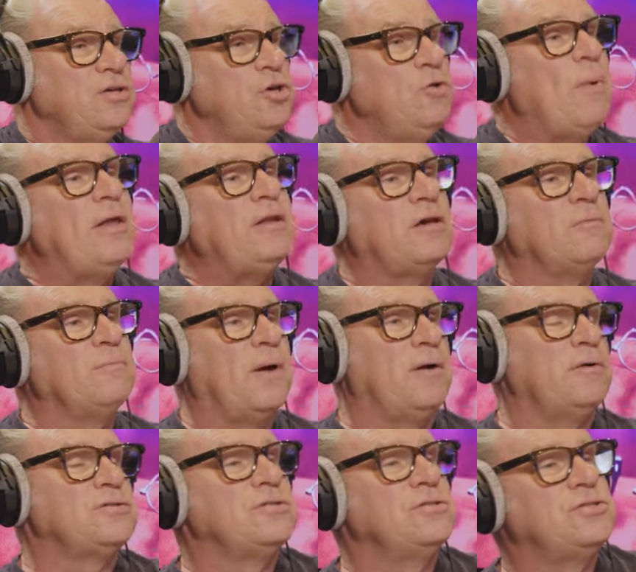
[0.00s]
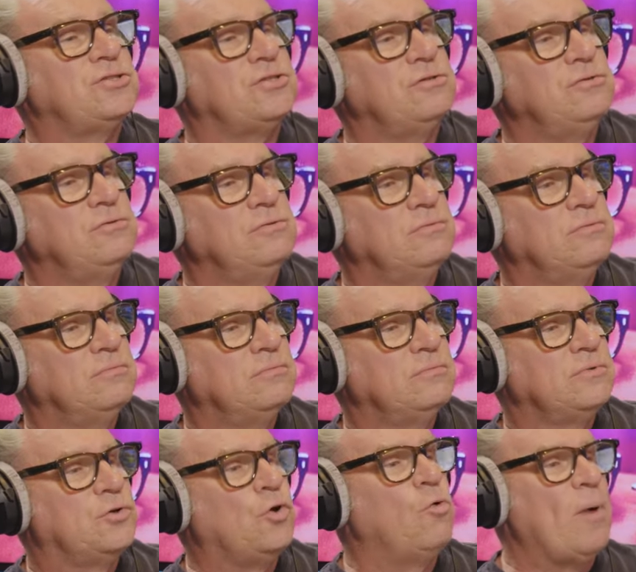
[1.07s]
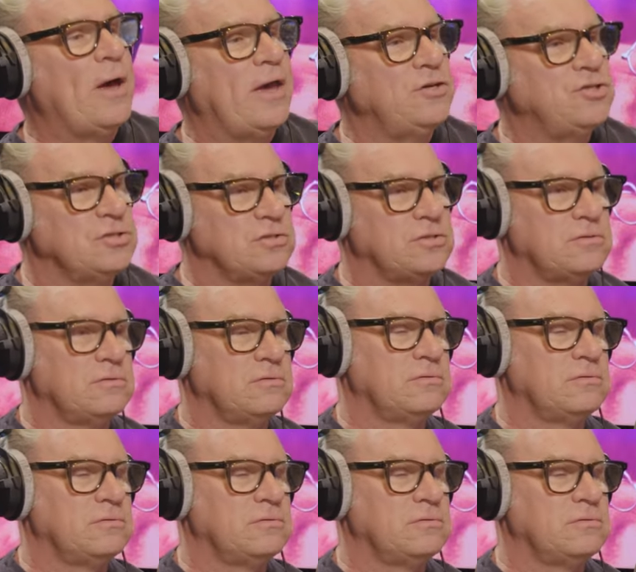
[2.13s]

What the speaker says: You made a comparison to Call My Agent.